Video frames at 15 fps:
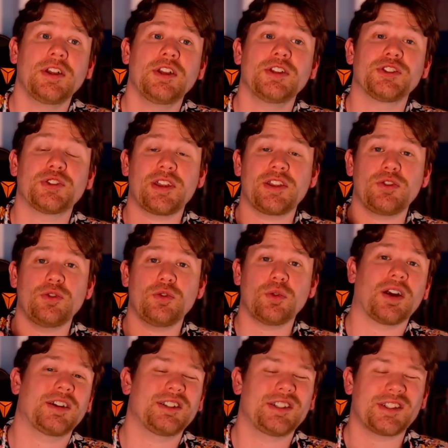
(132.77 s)
so that you
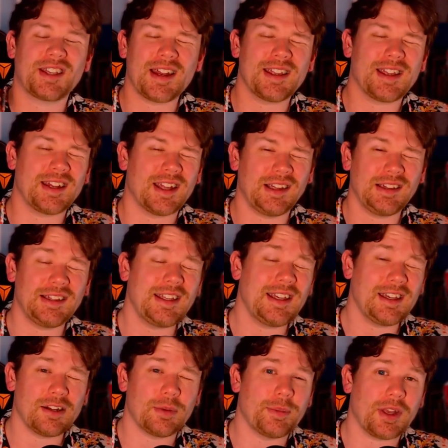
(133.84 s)
are just kind of getting a
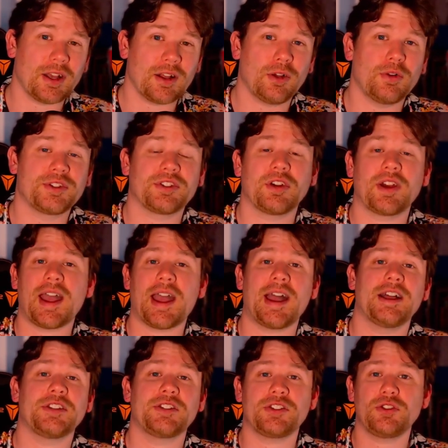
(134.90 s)
little bit closer
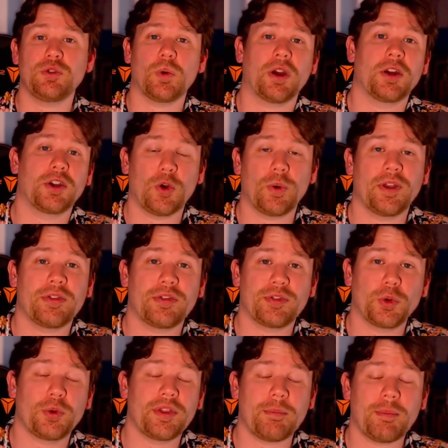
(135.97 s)
as you are going
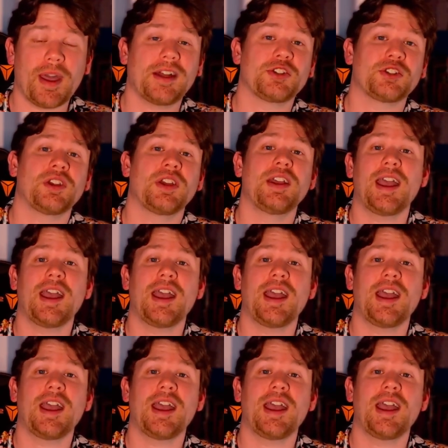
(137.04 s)
through the match,